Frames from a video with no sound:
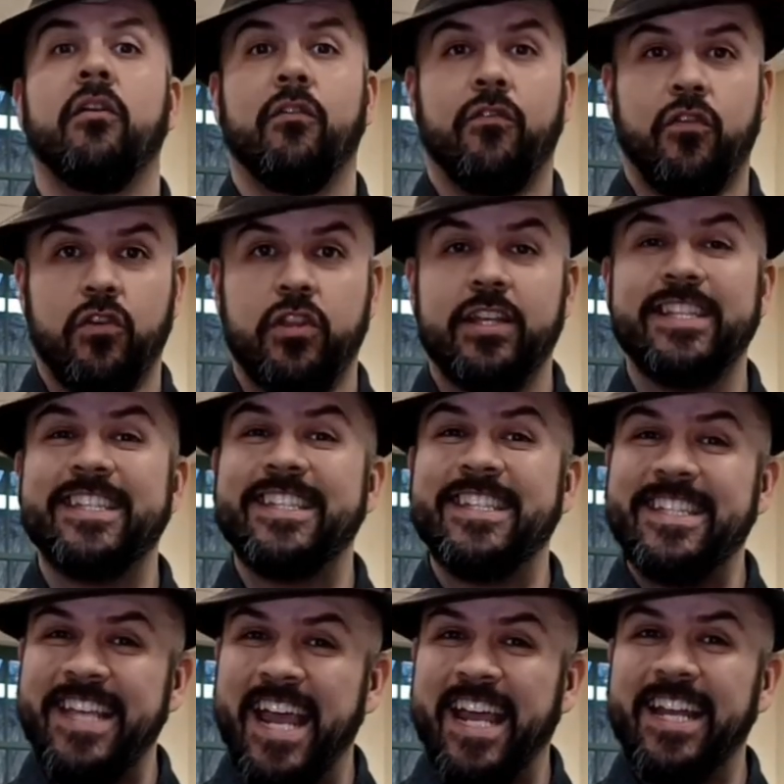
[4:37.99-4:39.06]
for the
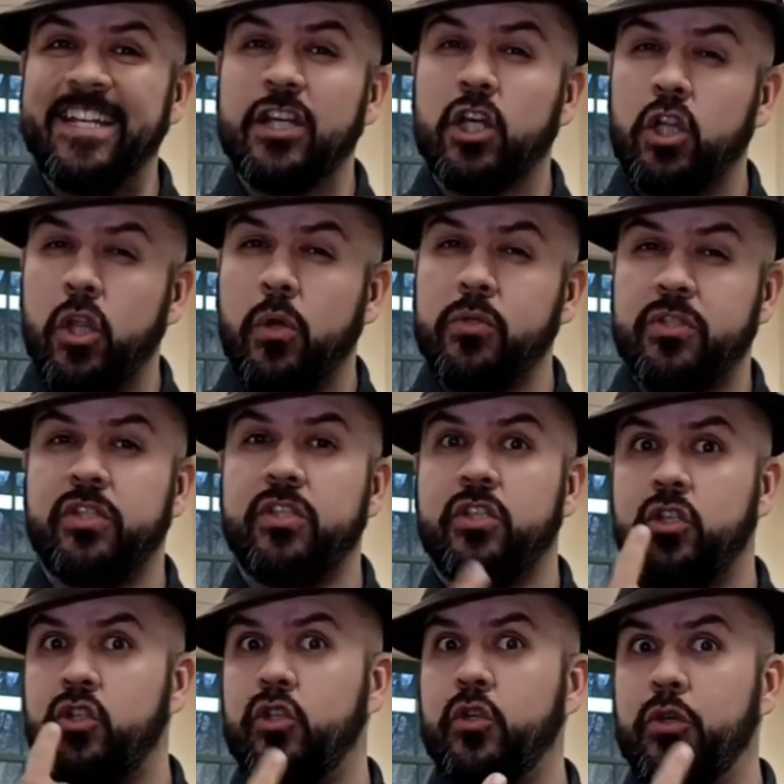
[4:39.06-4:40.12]
second
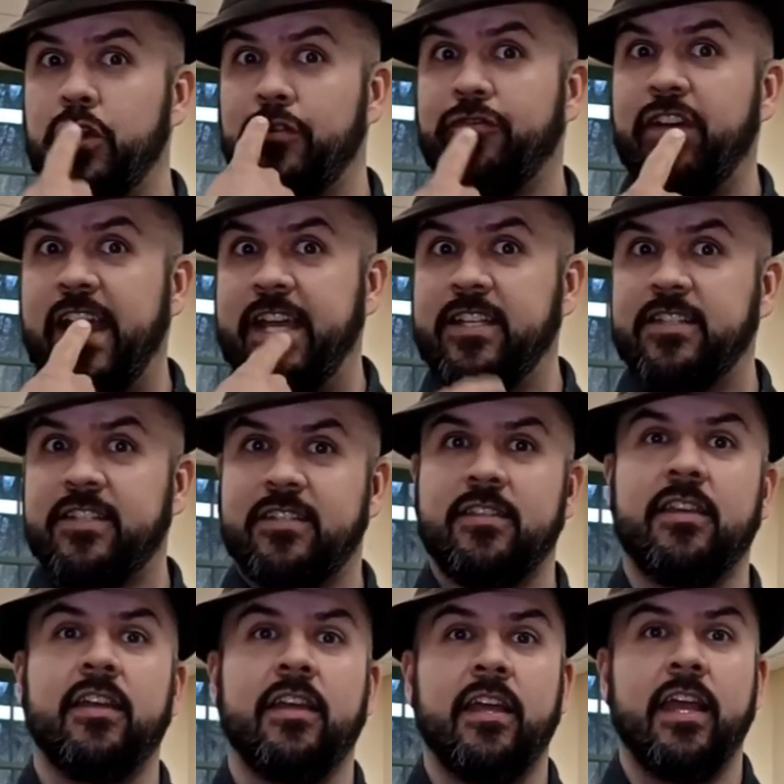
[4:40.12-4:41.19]
closest to your face,
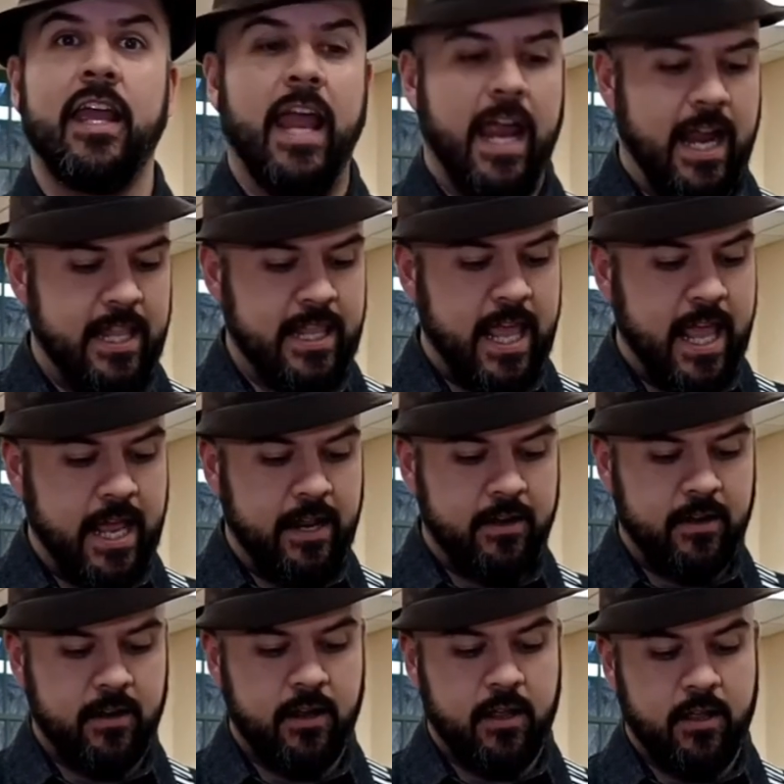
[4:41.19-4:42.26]
and then